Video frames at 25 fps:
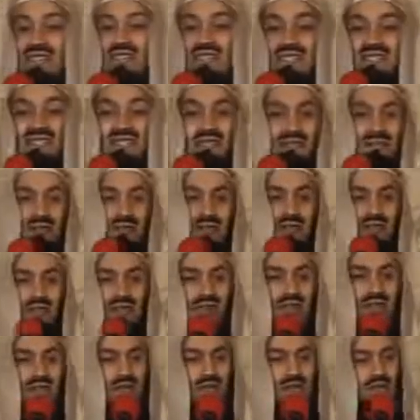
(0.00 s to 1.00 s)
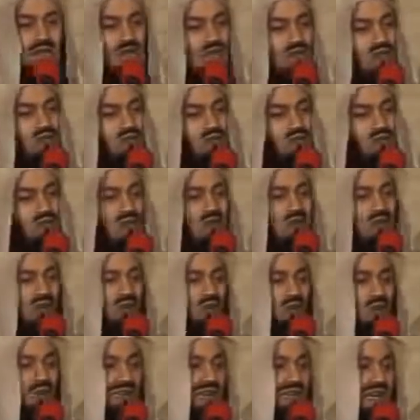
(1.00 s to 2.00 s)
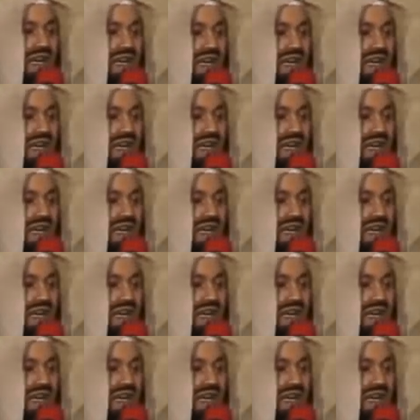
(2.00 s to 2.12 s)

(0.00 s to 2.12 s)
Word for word: essence. So Allah subhanahu wa